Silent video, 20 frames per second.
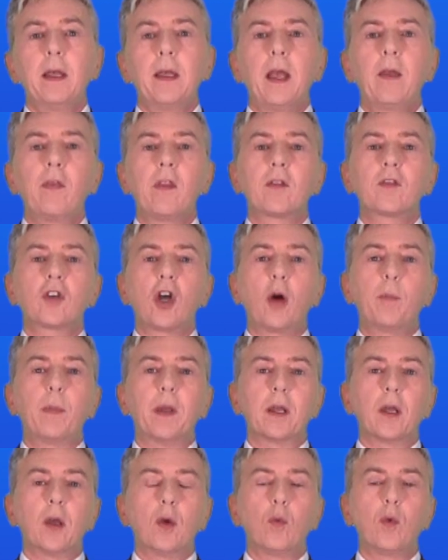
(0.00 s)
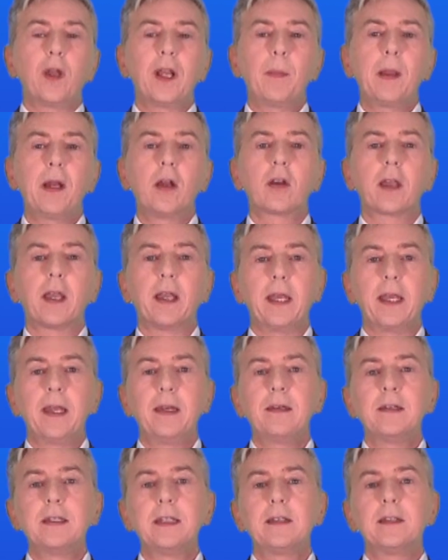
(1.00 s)
In this topic, we'll be looking
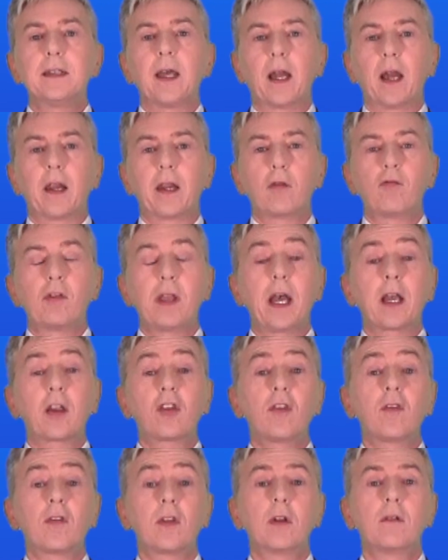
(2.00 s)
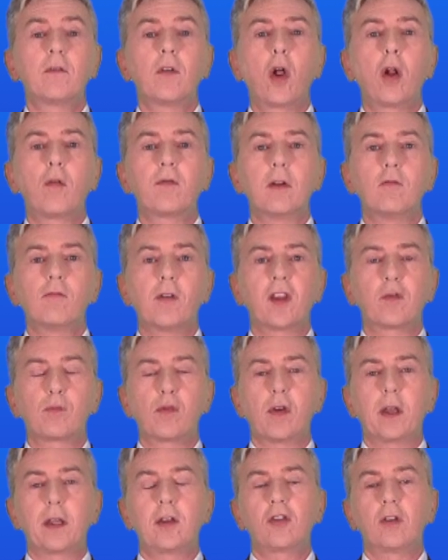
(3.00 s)
in detail at the reactions involved in
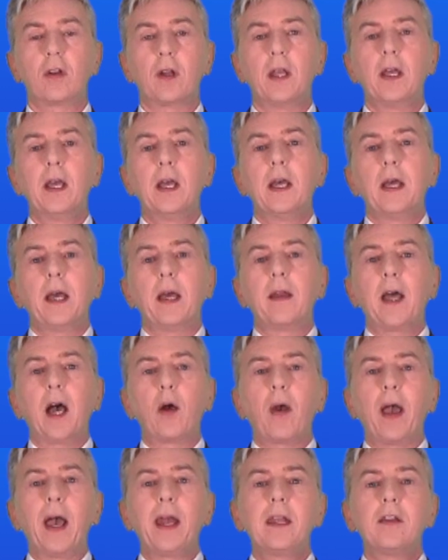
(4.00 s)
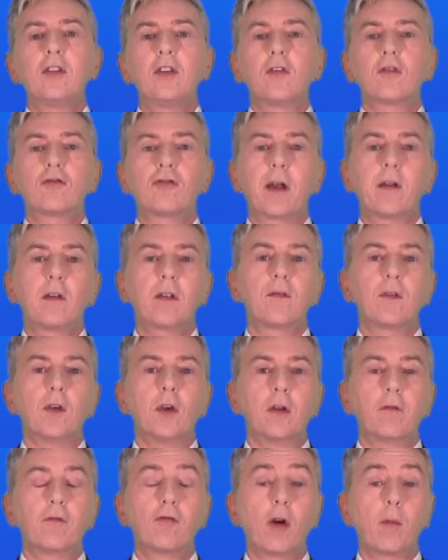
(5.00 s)
respiration and how energy is
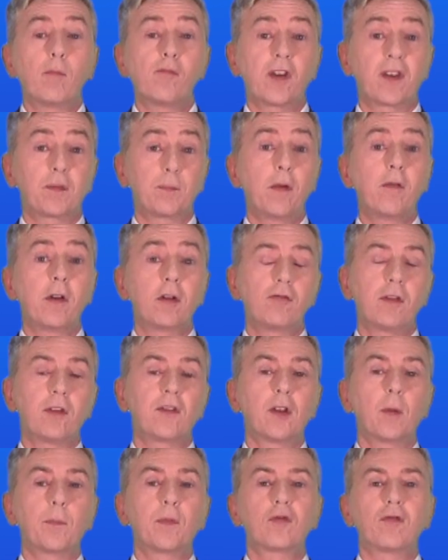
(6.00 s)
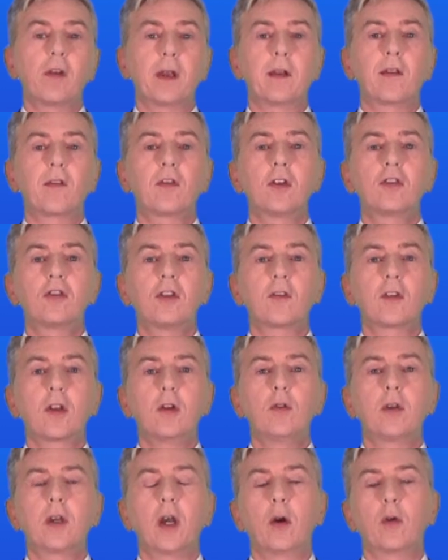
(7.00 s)
transferred from respiratory substrates such as
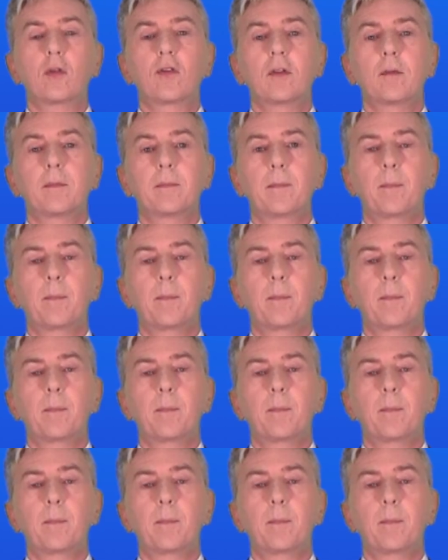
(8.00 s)
glucose.